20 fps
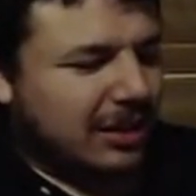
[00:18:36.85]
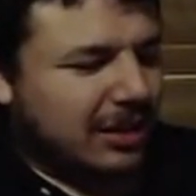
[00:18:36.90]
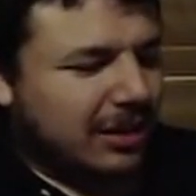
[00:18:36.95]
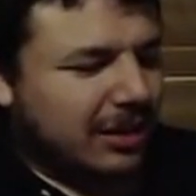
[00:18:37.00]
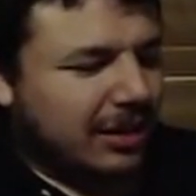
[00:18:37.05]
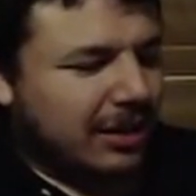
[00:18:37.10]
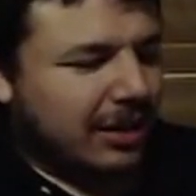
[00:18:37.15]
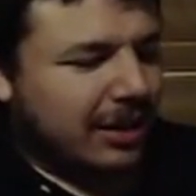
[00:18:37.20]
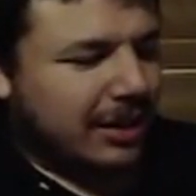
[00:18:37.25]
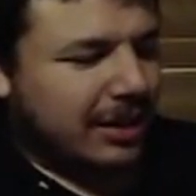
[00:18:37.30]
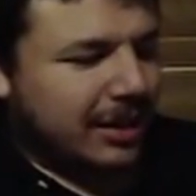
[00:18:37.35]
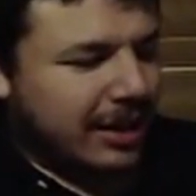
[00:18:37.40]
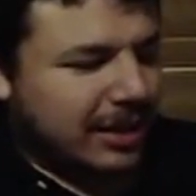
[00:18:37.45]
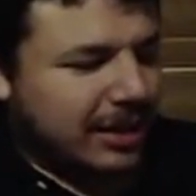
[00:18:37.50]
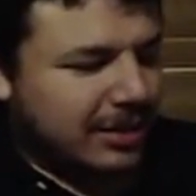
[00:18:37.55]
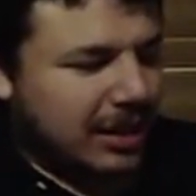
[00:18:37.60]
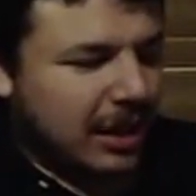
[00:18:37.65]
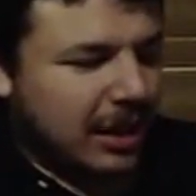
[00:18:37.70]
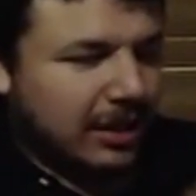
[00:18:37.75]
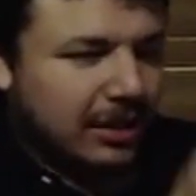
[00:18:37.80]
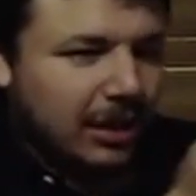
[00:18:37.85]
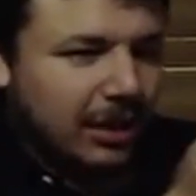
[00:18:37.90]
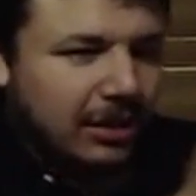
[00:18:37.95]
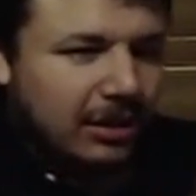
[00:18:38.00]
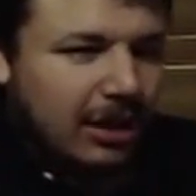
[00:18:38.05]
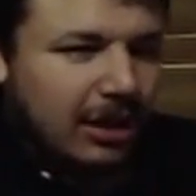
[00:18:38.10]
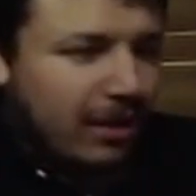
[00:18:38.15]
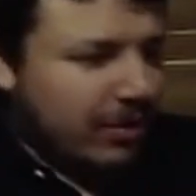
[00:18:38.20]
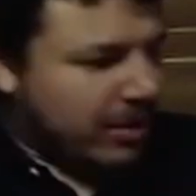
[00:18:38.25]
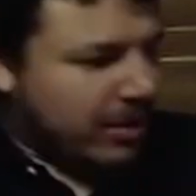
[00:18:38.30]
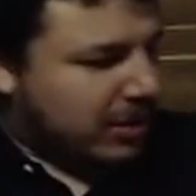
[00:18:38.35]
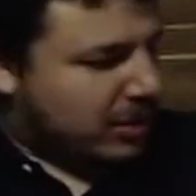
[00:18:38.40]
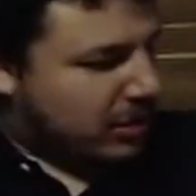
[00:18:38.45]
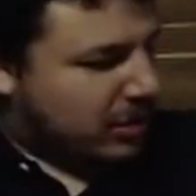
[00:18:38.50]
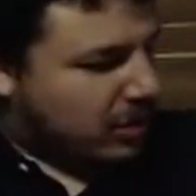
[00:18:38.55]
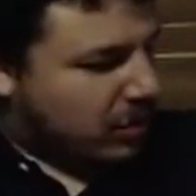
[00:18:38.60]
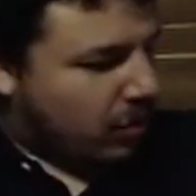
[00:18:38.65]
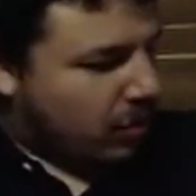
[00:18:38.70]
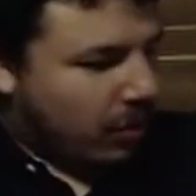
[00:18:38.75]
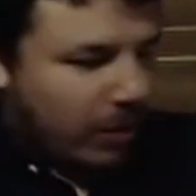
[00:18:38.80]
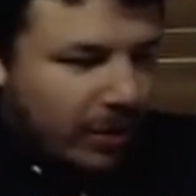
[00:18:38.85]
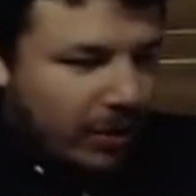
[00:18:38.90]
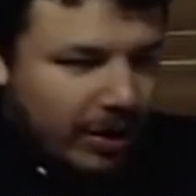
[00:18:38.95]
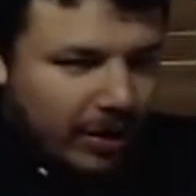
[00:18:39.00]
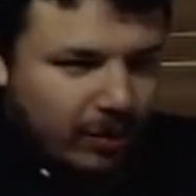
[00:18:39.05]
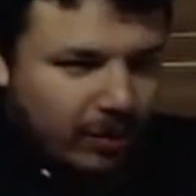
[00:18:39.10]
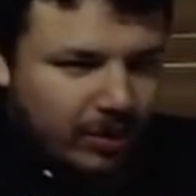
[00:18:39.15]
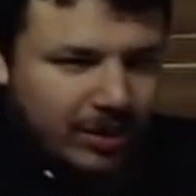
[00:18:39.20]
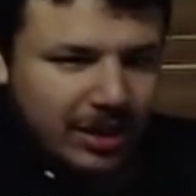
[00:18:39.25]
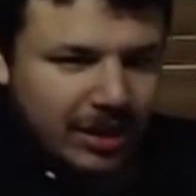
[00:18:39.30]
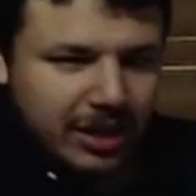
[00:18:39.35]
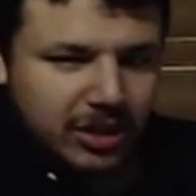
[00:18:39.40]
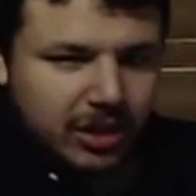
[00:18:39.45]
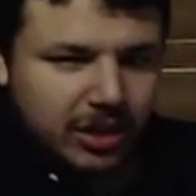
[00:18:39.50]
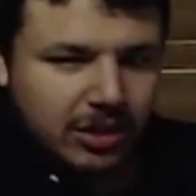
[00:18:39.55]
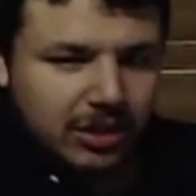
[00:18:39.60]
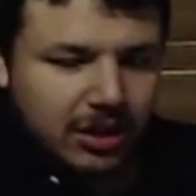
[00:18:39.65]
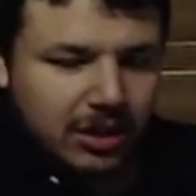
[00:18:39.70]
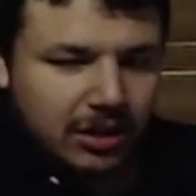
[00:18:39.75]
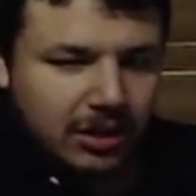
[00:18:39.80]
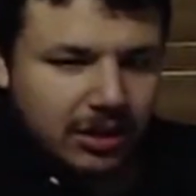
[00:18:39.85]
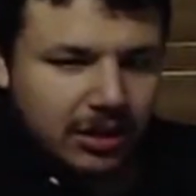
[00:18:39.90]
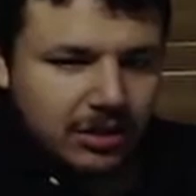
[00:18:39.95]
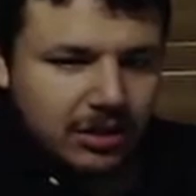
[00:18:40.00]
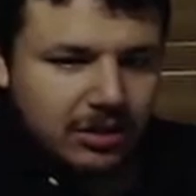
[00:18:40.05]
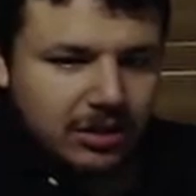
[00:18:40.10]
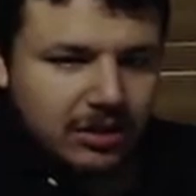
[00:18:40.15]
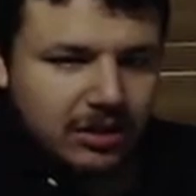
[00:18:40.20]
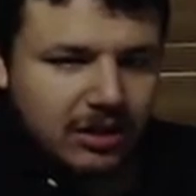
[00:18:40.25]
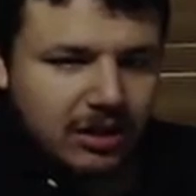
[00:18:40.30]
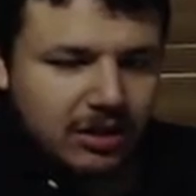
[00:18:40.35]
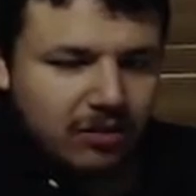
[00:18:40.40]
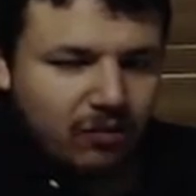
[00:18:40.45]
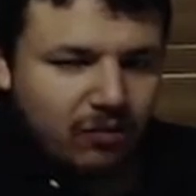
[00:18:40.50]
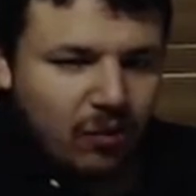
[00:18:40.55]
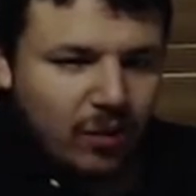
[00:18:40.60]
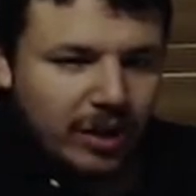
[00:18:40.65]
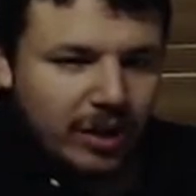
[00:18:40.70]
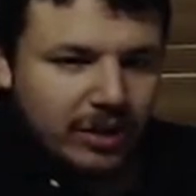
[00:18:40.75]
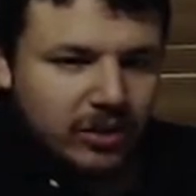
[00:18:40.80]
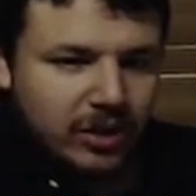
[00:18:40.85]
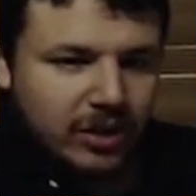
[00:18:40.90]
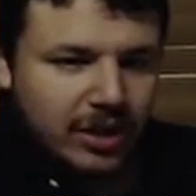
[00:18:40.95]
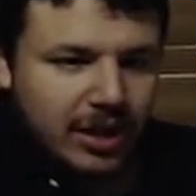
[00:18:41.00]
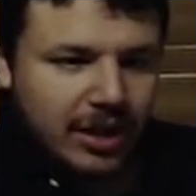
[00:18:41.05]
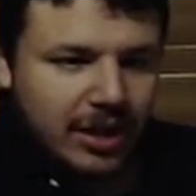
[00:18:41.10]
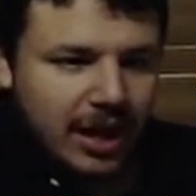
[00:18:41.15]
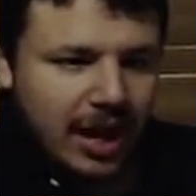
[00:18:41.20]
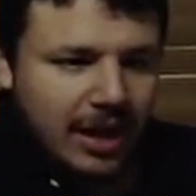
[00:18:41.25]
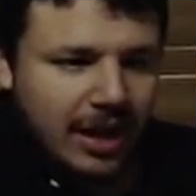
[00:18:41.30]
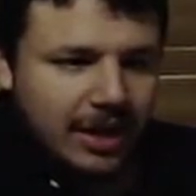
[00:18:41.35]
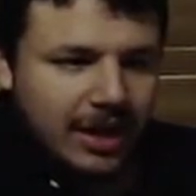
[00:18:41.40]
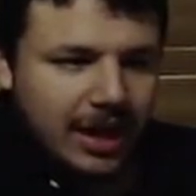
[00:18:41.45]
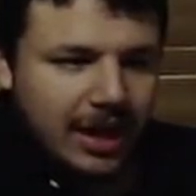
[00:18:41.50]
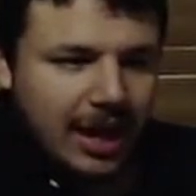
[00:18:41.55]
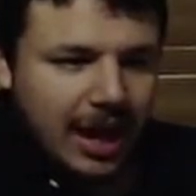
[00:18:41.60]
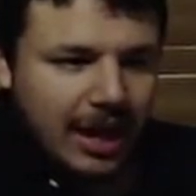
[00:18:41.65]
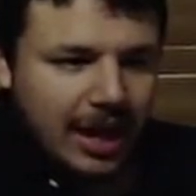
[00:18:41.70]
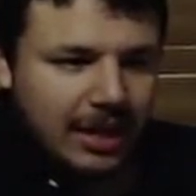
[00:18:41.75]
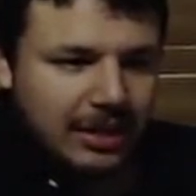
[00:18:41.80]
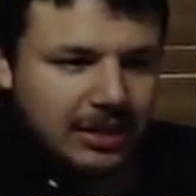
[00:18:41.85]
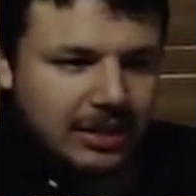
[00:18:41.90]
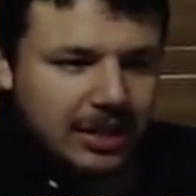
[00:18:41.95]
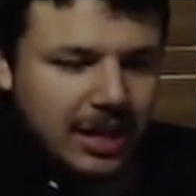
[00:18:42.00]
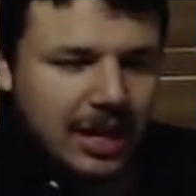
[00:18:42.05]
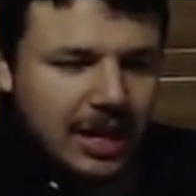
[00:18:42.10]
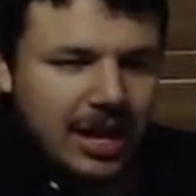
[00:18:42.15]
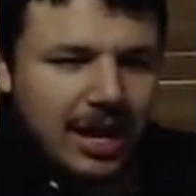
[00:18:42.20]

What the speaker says: Look at this. The lowest score with the adjusted lists is 488.